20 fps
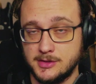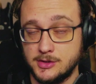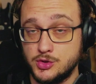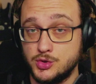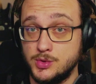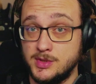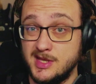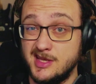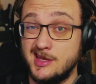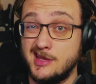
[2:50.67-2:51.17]
that
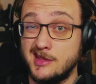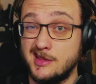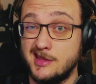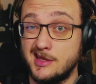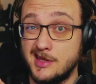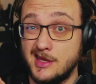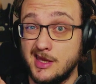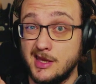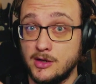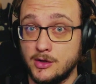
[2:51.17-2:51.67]
you
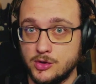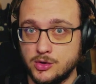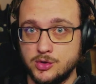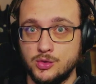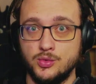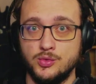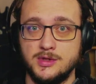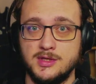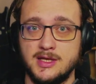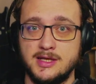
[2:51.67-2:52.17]
didn't
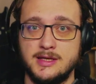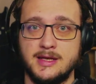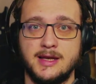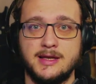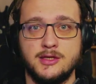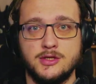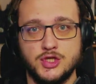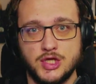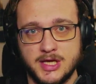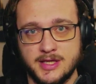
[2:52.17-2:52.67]
include in that
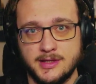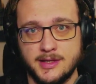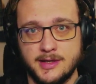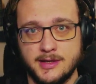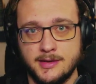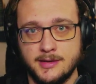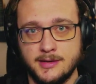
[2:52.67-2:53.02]
agenda.